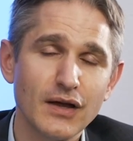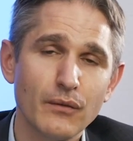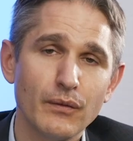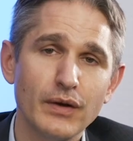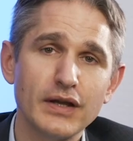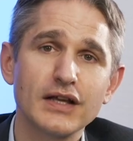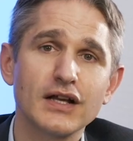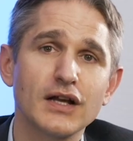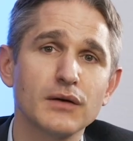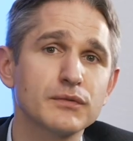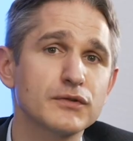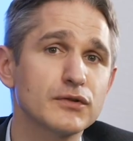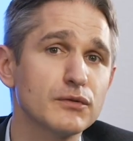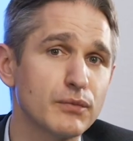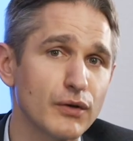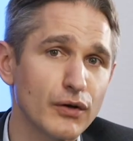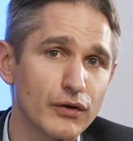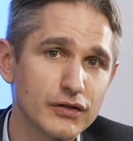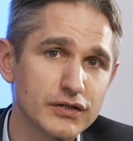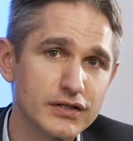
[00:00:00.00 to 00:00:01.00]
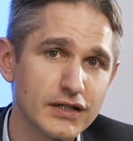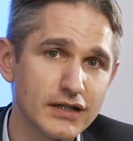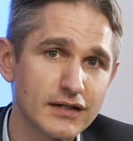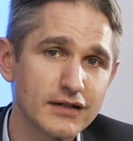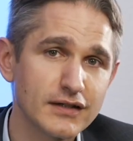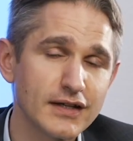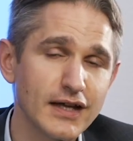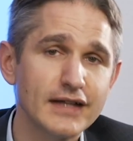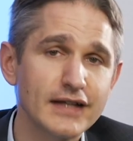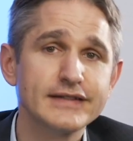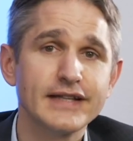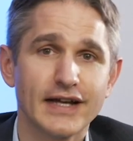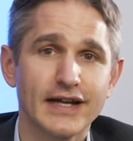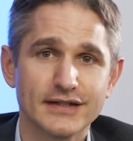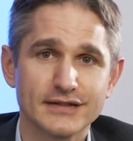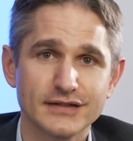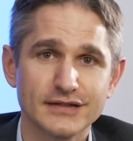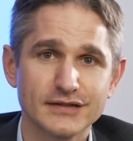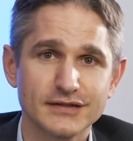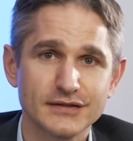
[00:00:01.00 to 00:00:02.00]
when it comes to blockchain and
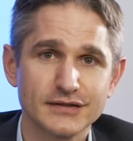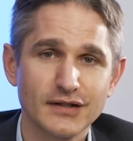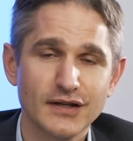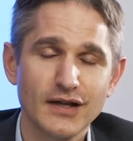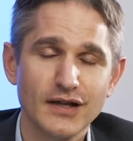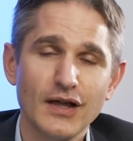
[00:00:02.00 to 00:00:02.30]
taxes.